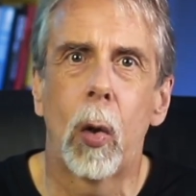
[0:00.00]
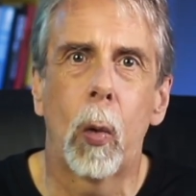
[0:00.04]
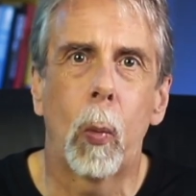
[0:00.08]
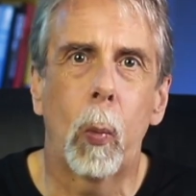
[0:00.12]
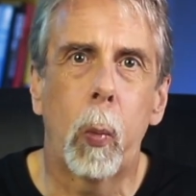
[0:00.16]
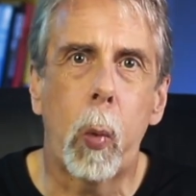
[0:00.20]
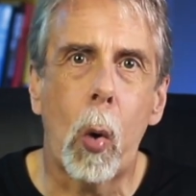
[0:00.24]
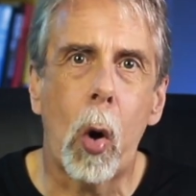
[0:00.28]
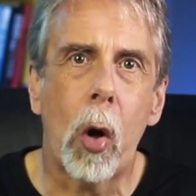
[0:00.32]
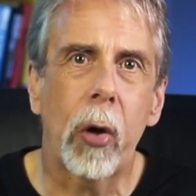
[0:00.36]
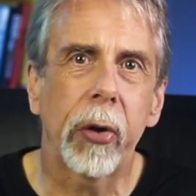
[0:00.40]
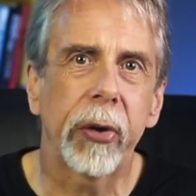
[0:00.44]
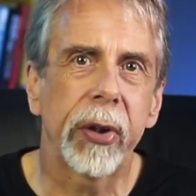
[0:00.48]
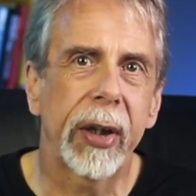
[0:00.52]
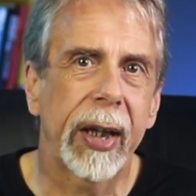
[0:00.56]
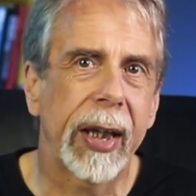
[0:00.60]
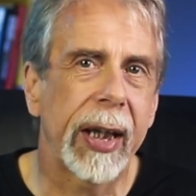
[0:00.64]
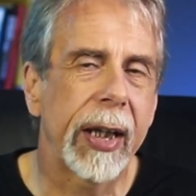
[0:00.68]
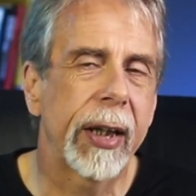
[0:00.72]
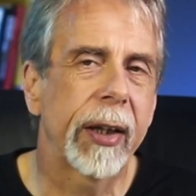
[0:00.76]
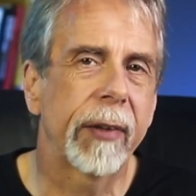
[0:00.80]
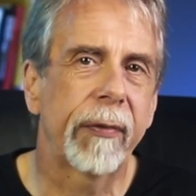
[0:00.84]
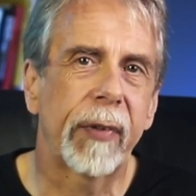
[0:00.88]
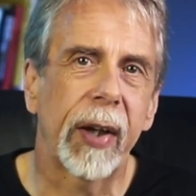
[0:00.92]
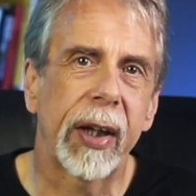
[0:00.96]
One
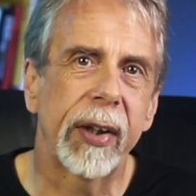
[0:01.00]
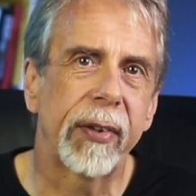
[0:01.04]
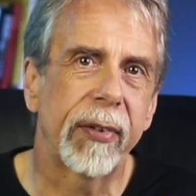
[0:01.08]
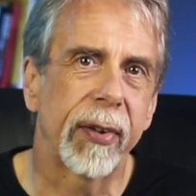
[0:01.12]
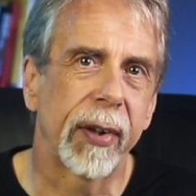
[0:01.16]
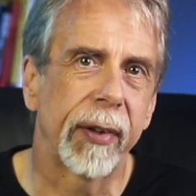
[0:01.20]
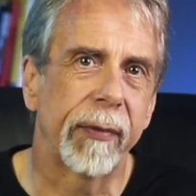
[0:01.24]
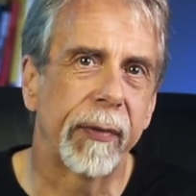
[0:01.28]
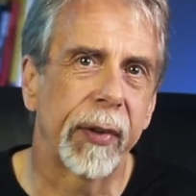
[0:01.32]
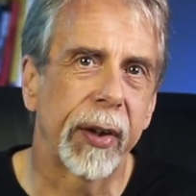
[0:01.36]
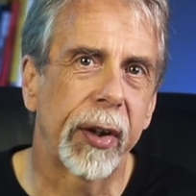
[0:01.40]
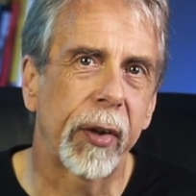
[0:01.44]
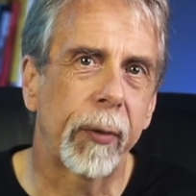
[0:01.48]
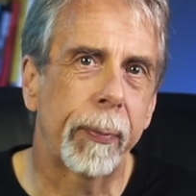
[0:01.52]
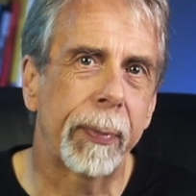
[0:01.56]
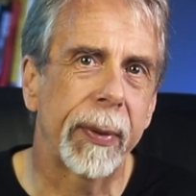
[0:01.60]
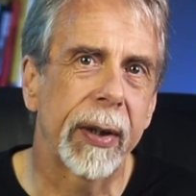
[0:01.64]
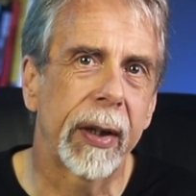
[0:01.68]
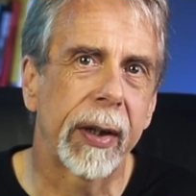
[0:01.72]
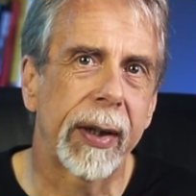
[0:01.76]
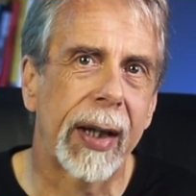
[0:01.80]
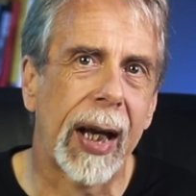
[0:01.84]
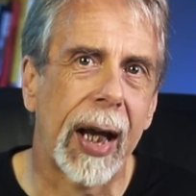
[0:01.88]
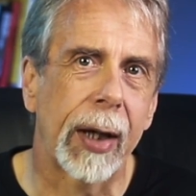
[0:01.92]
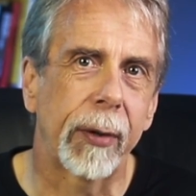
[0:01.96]
innovator that has
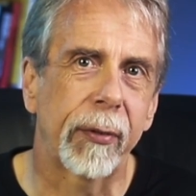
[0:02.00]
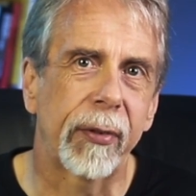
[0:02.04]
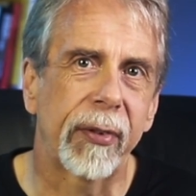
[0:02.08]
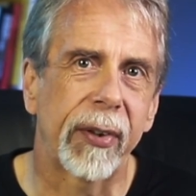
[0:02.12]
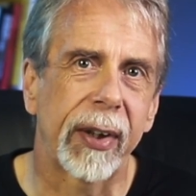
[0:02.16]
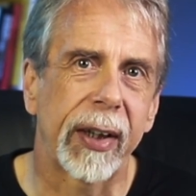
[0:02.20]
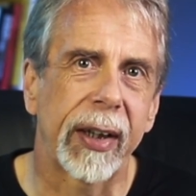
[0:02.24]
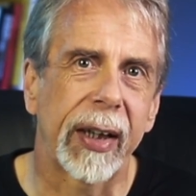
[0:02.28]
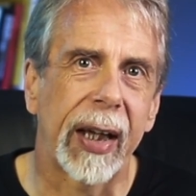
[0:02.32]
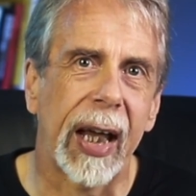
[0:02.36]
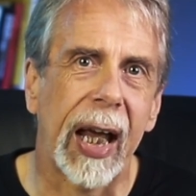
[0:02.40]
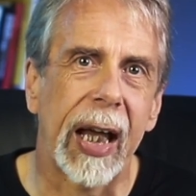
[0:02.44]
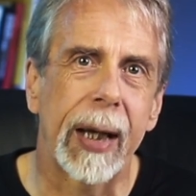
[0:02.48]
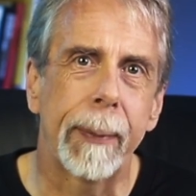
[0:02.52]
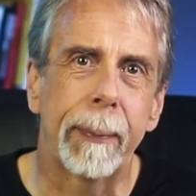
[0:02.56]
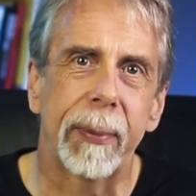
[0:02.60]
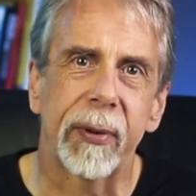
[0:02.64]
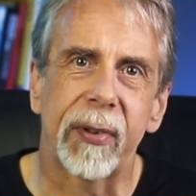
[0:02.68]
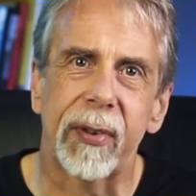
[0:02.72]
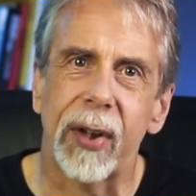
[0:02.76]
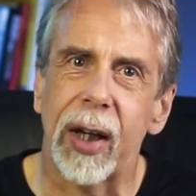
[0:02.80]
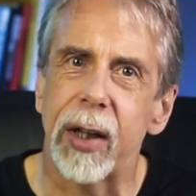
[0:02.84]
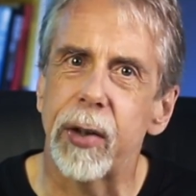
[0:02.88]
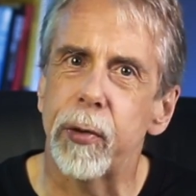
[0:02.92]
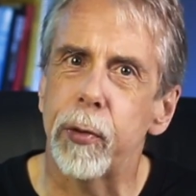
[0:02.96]
been announcing a
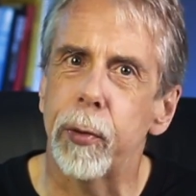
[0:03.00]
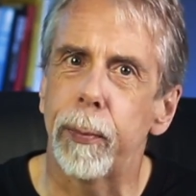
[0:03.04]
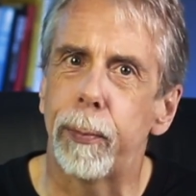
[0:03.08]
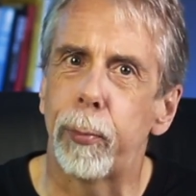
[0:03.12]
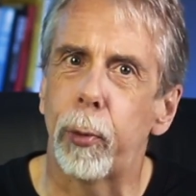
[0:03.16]
potential